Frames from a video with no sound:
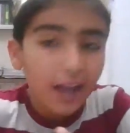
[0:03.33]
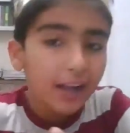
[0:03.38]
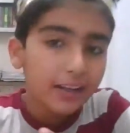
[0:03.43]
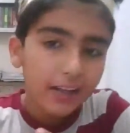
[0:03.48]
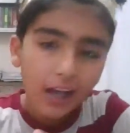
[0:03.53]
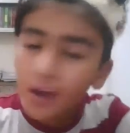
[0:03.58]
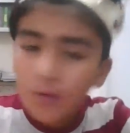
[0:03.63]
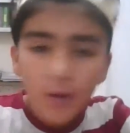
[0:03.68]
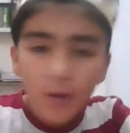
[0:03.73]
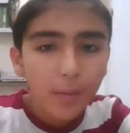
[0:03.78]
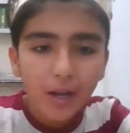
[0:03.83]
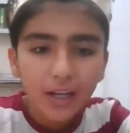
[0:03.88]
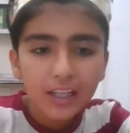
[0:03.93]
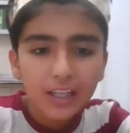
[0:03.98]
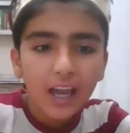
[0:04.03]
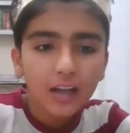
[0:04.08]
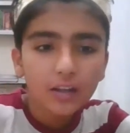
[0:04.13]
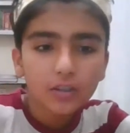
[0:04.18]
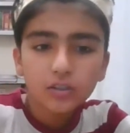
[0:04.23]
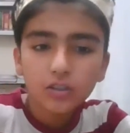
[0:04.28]
and
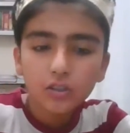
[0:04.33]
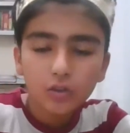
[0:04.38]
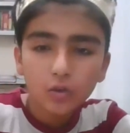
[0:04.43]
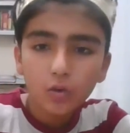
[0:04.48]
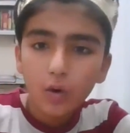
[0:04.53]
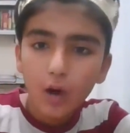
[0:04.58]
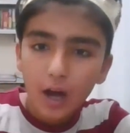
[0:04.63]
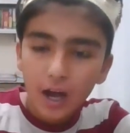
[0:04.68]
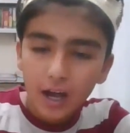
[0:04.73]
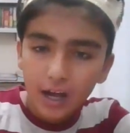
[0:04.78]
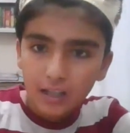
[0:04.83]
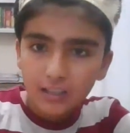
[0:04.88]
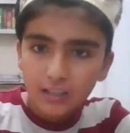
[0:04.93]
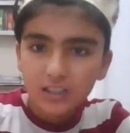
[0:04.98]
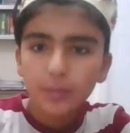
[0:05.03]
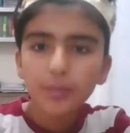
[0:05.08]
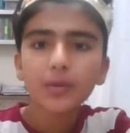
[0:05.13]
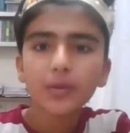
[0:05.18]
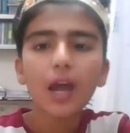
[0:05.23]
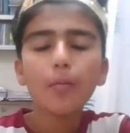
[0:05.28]
everybody else to a
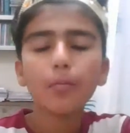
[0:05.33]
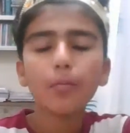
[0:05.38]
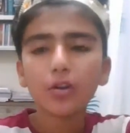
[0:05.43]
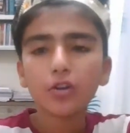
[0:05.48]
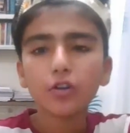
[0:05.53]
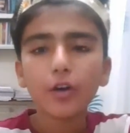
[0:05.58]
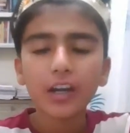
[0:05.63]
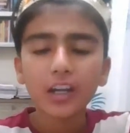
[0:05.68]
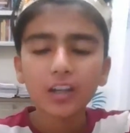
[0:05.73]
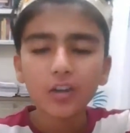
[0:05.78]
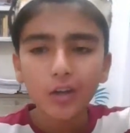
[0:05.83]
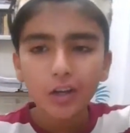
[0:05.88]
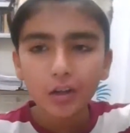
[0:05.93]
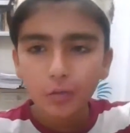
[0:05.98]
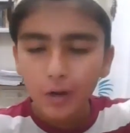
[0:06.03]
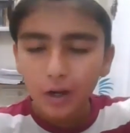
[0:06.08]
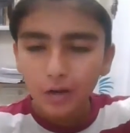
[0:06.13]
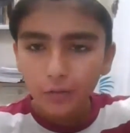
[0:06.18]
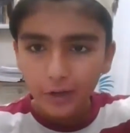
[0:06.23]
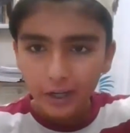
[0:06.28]
September
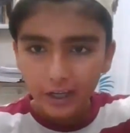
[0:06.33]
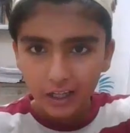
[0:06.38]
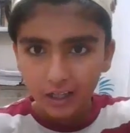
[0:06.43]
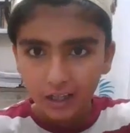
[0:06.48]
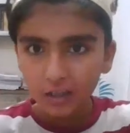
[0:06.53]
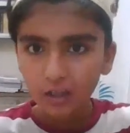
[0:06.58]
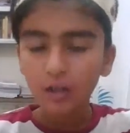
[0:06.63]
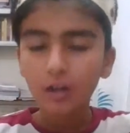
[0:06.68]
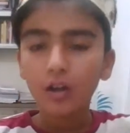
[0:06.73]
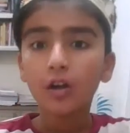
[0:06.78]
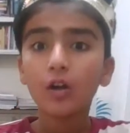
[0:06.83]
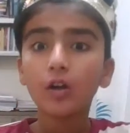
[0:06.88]
2021 reading